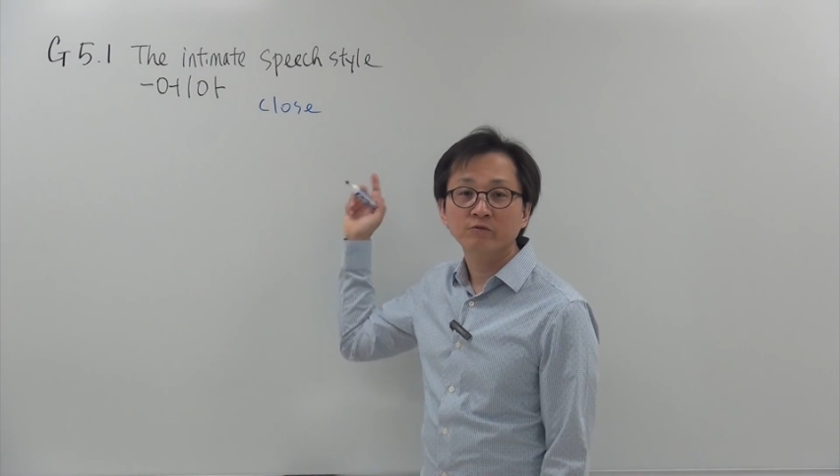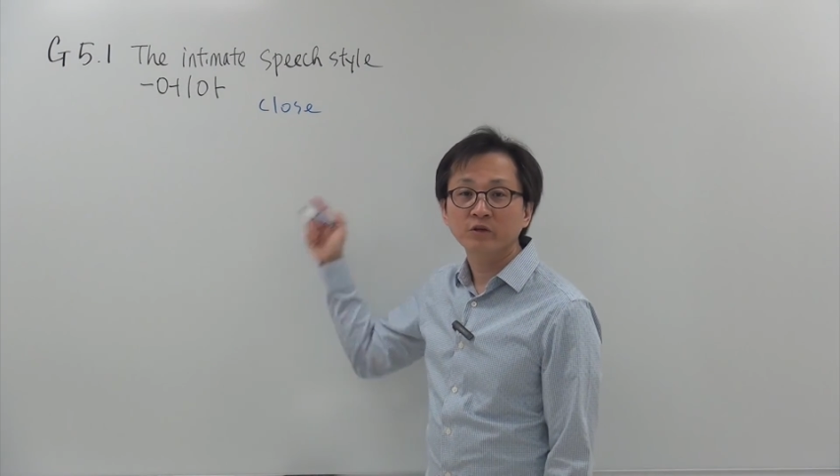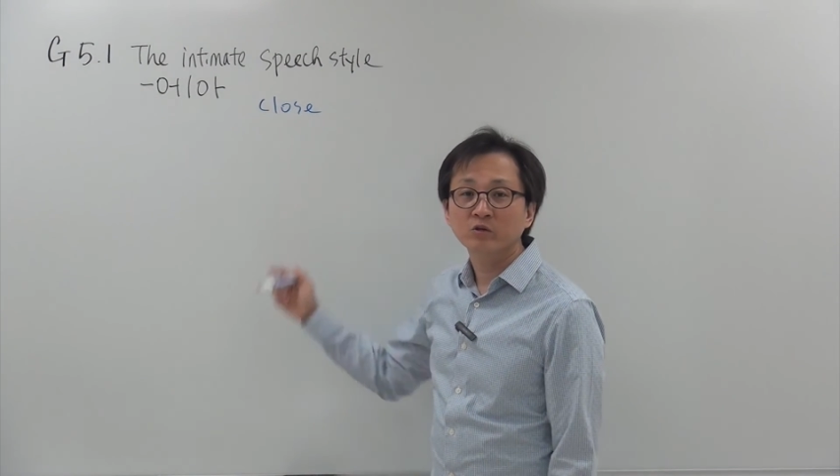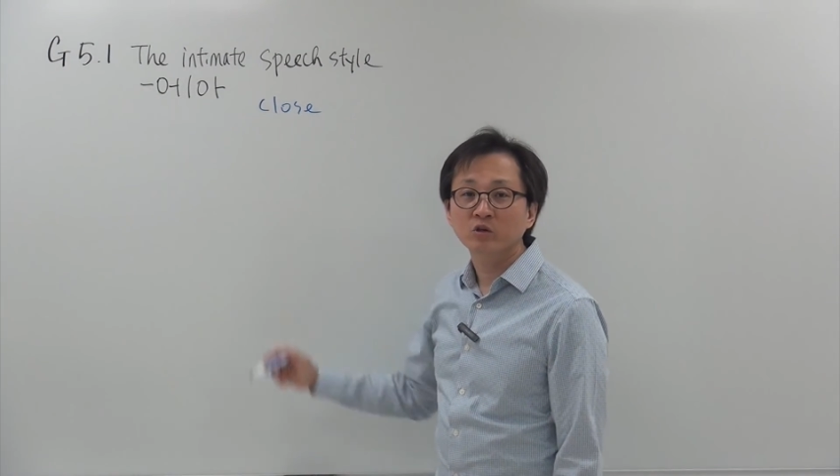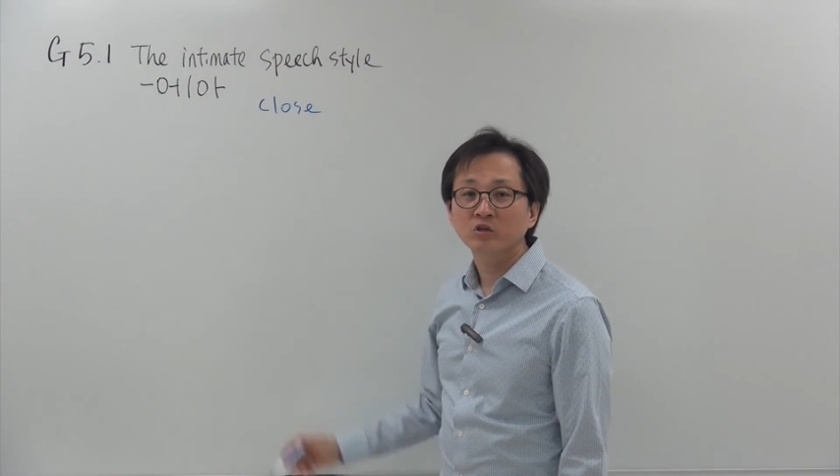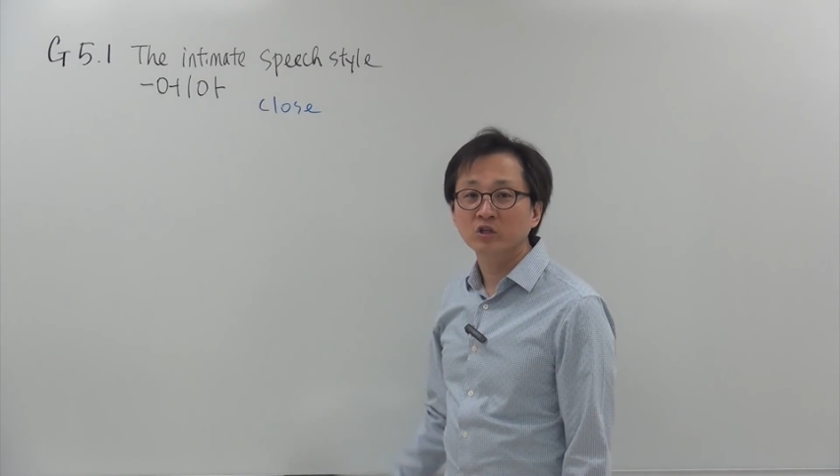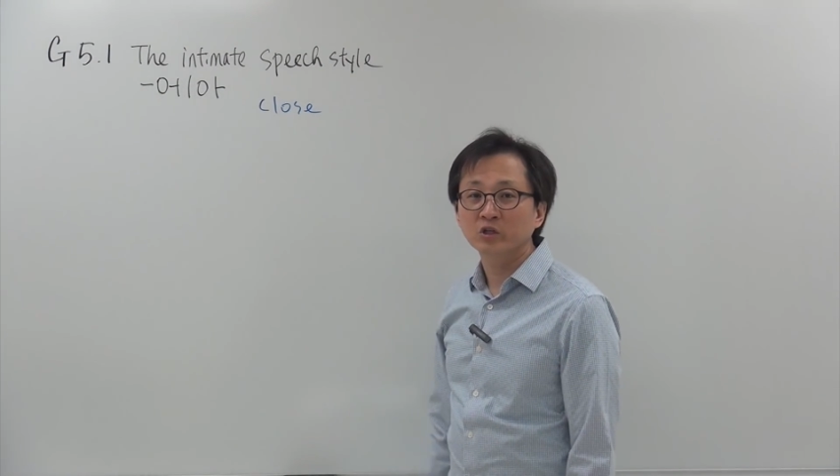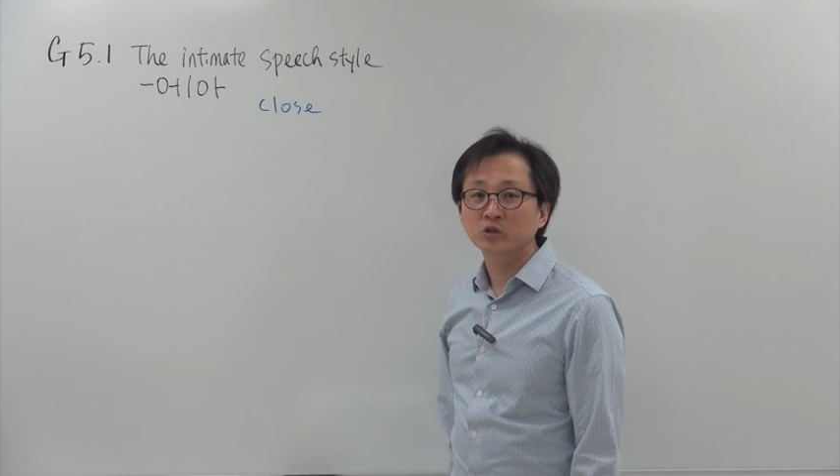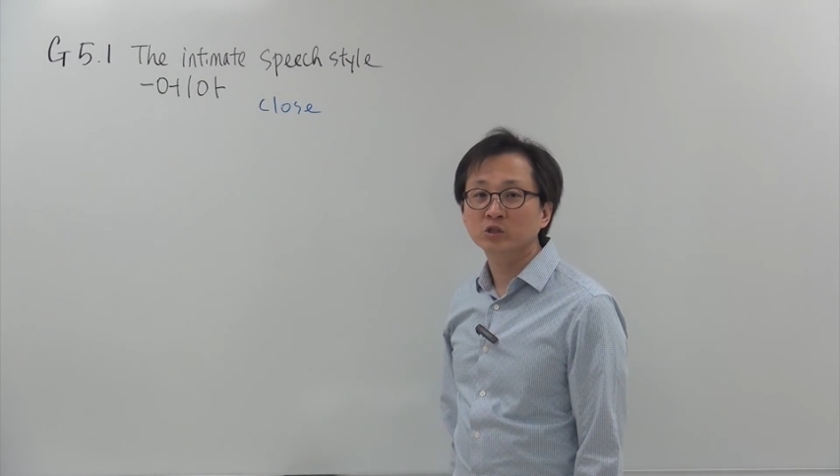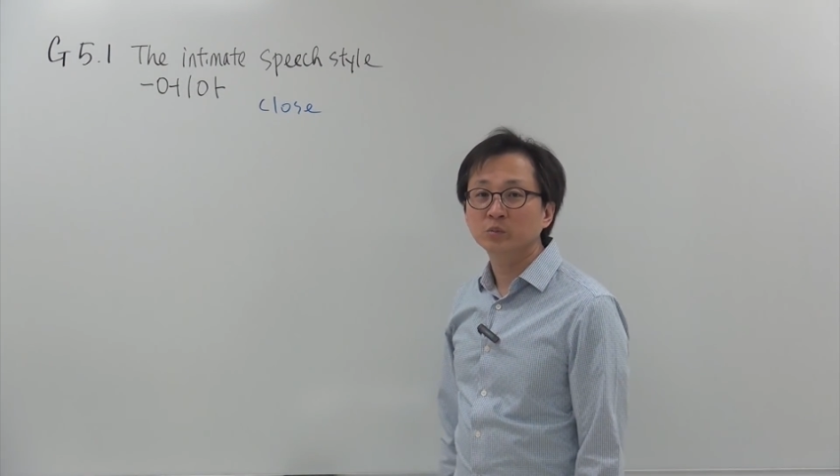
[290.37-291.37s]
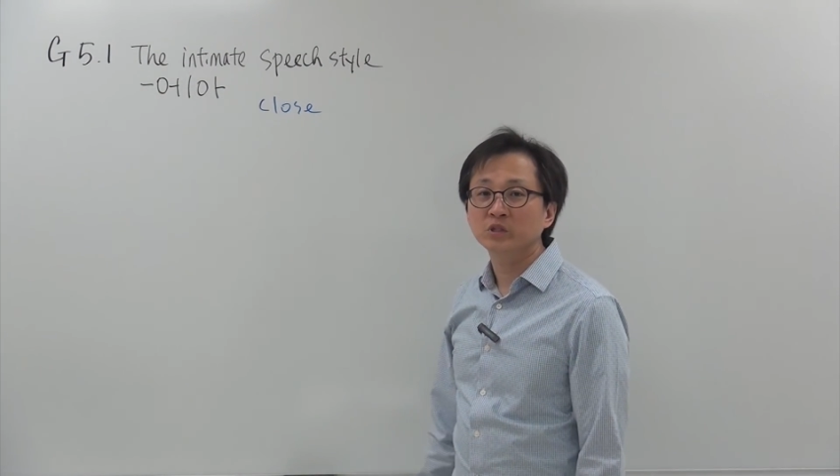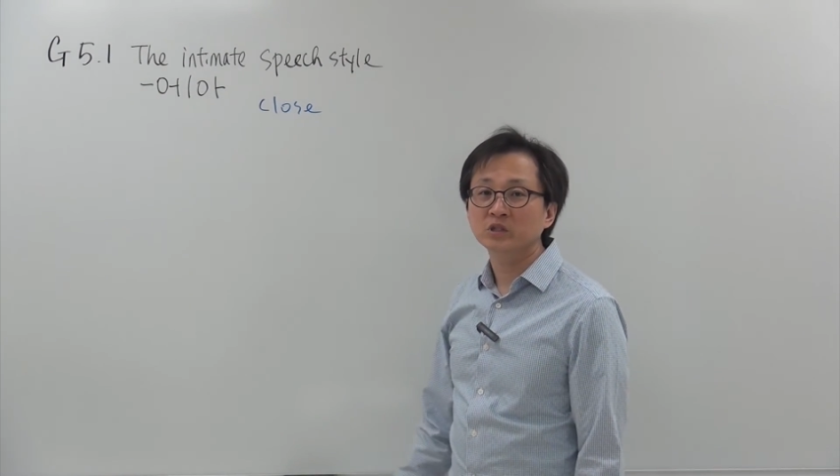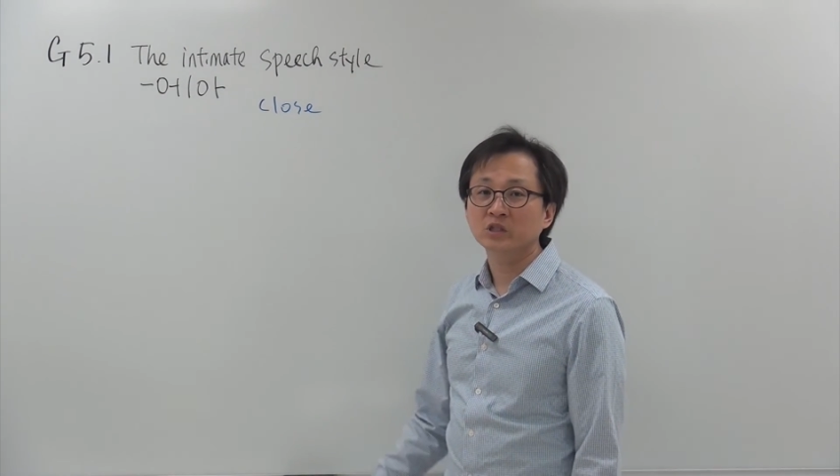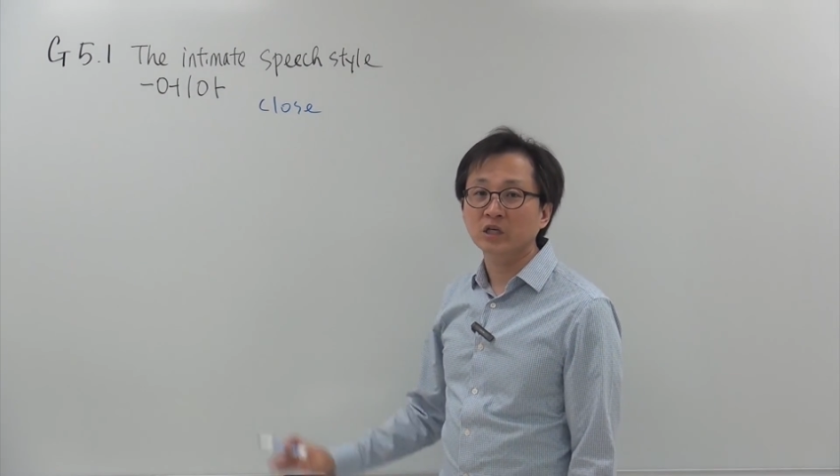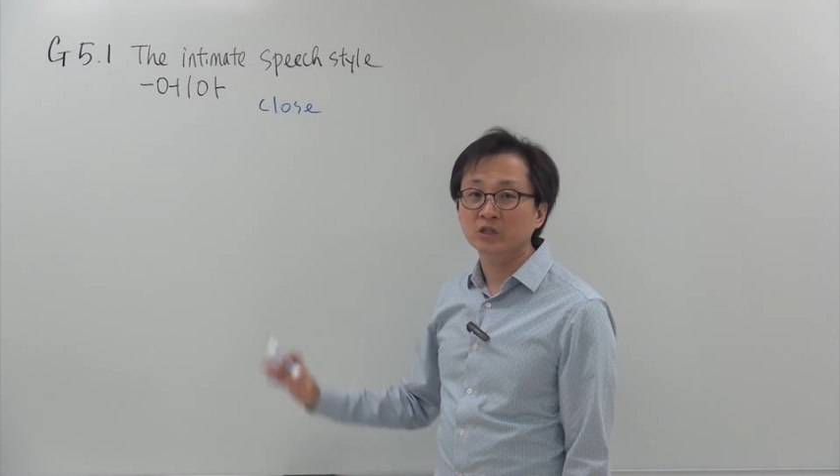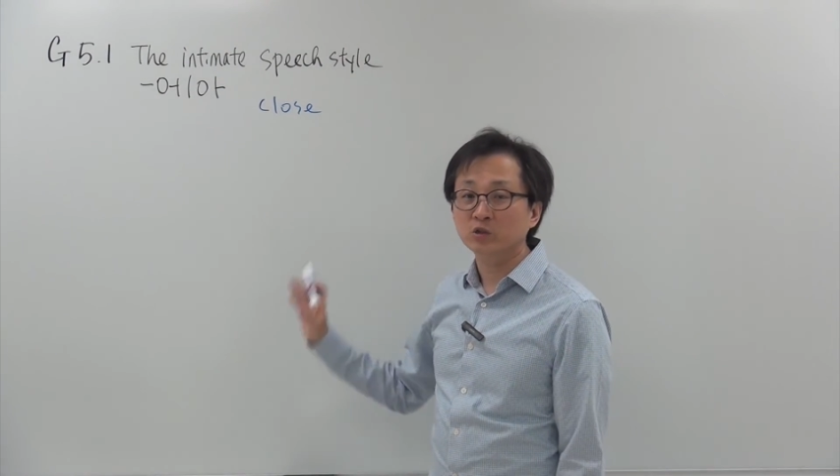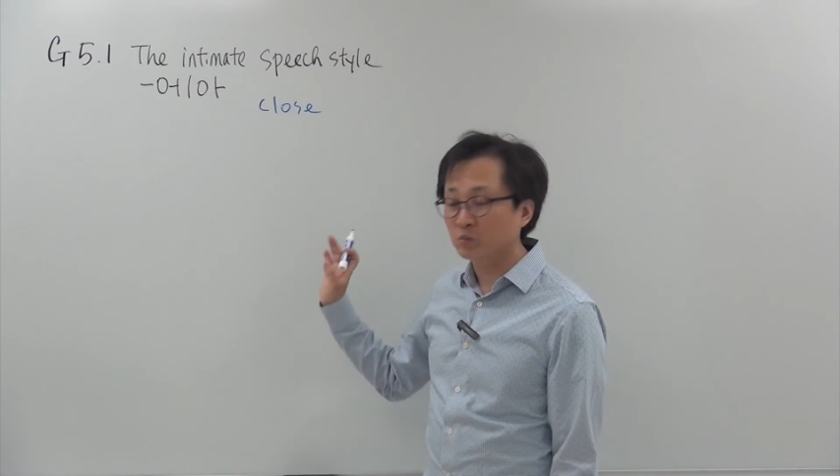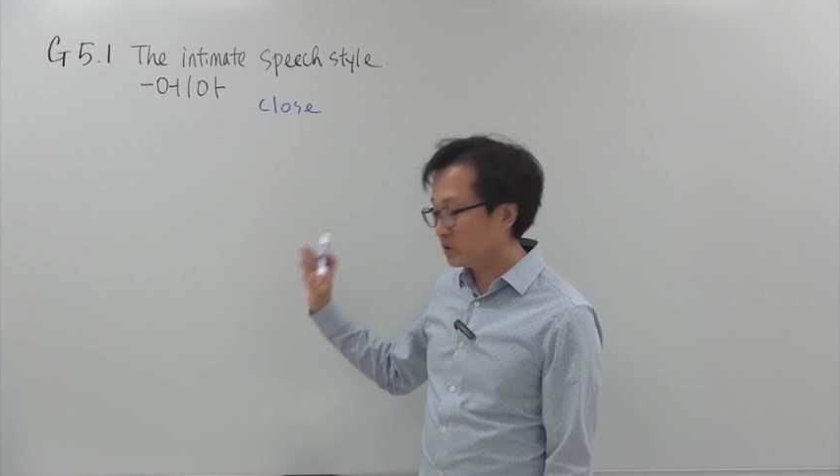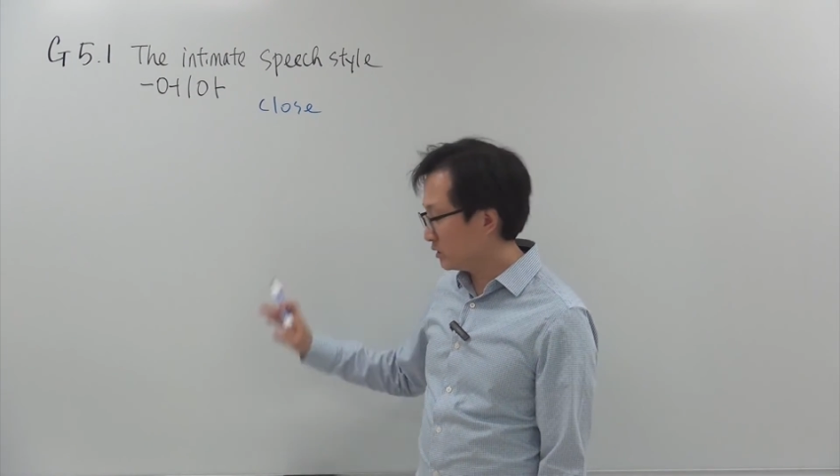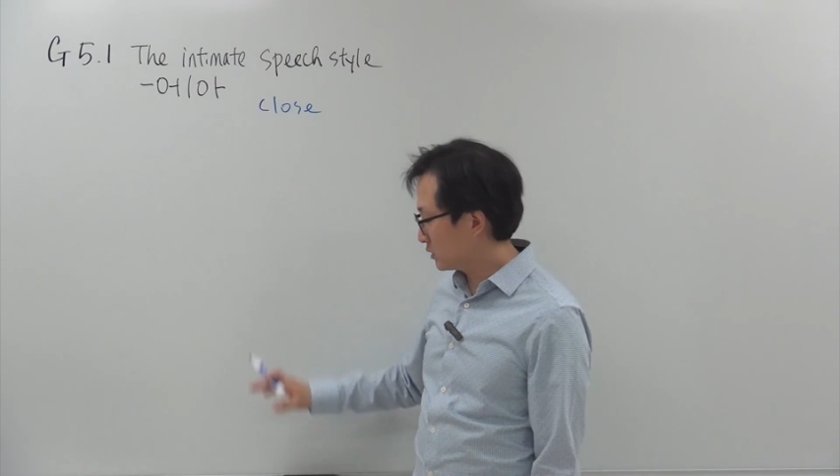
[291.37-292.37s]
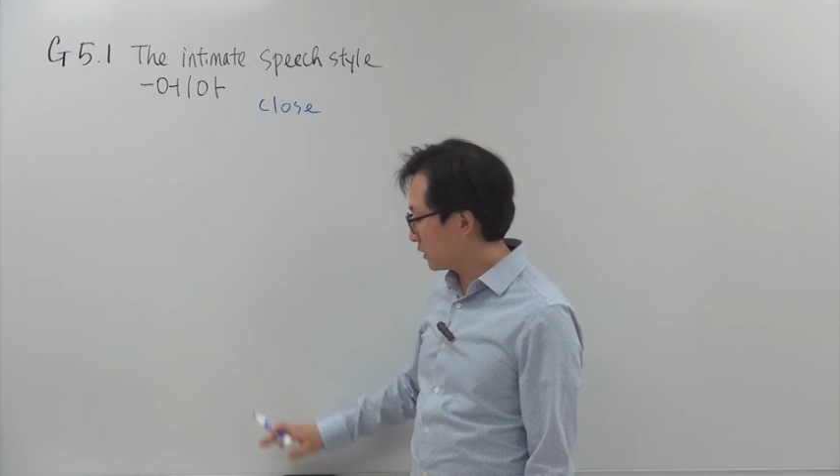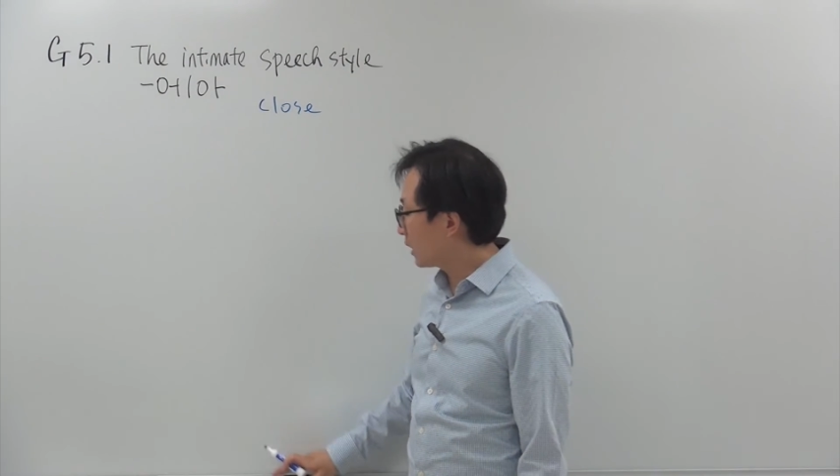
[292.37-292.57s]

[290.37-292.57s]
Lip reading: frequently used speech styles. So please